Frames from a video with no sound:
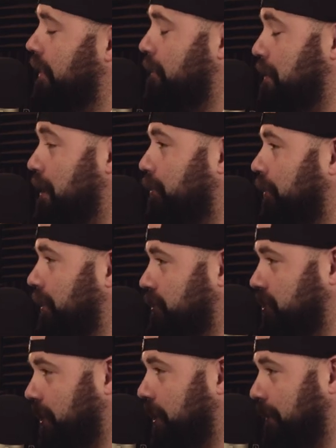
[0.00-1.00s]
and the people that
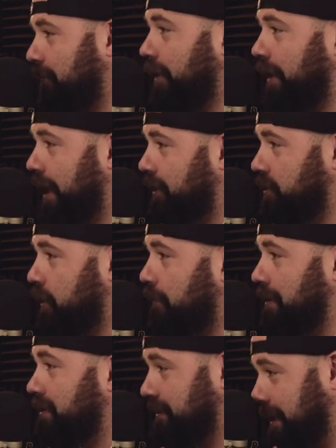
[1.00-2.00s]
showed up for the next show have
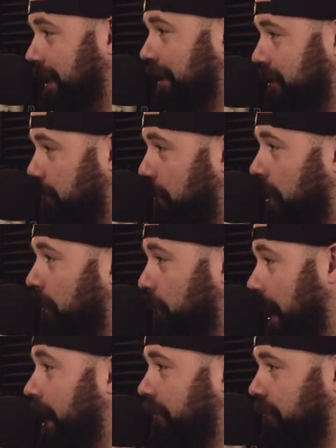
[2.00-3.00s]
been sitting in the bar
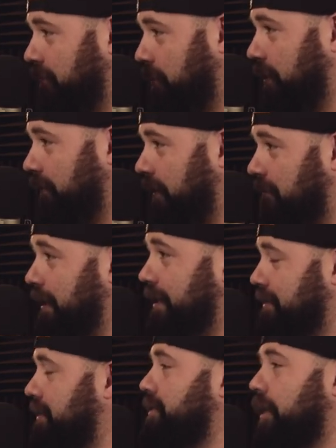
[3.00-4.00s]
waiting for 45
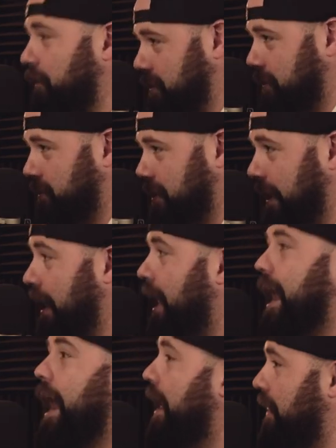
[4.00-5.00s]
minutes because it always goes late,
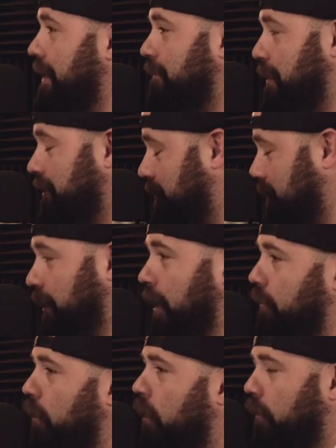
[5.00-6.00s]
and they've been
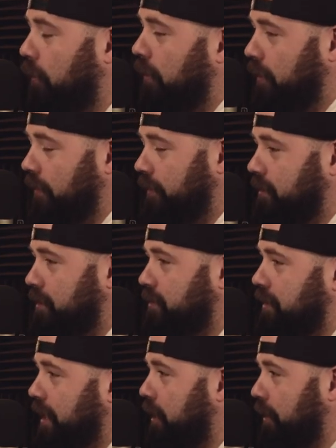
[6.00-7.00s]
like, well, this
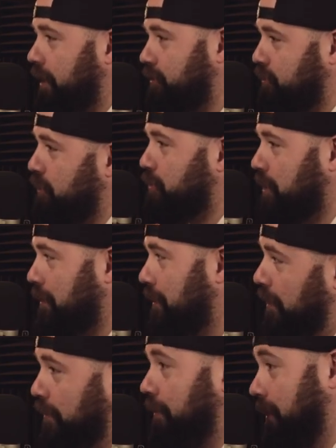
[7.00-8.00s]
doesn't count against your two drink
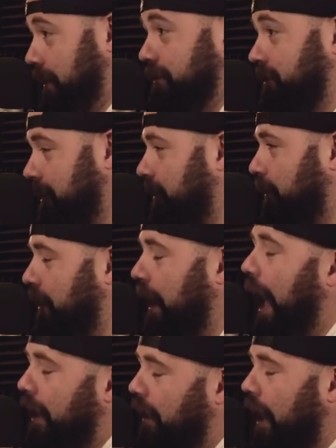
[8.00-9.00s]
minimum, and then you know
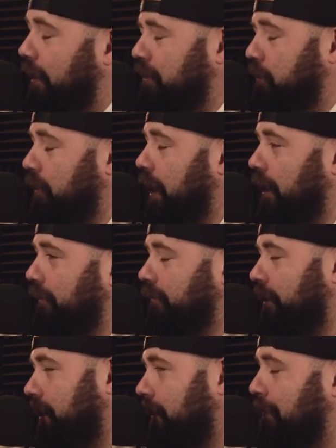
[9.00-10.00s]
I I do a lot
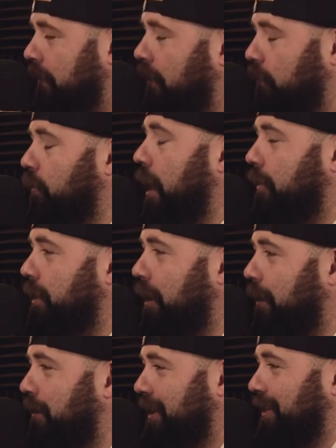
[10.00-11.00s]
of rowdy
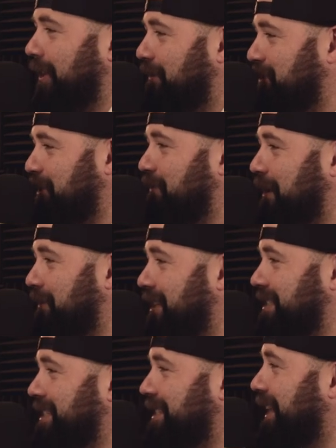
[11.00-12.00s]
comedy clubs, so maybe
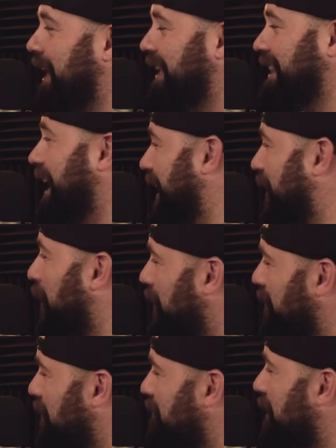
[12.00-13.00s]
this isn't like that at
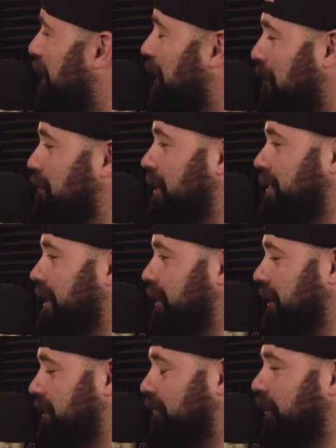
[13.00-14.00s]
all of them. But then
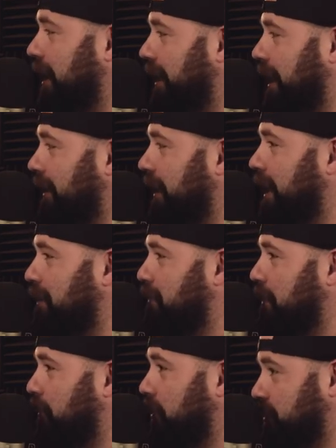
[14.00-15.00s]
you get to Friday Night Late and
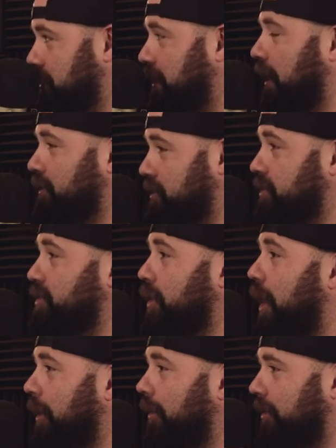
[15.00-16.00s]
people are just
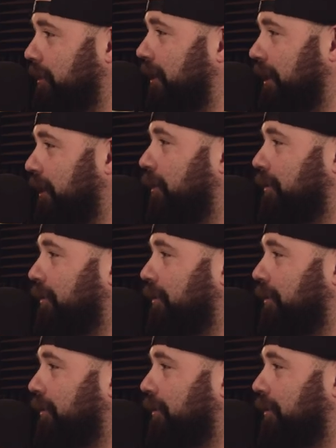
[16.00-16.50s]
slaughtered, and you're like,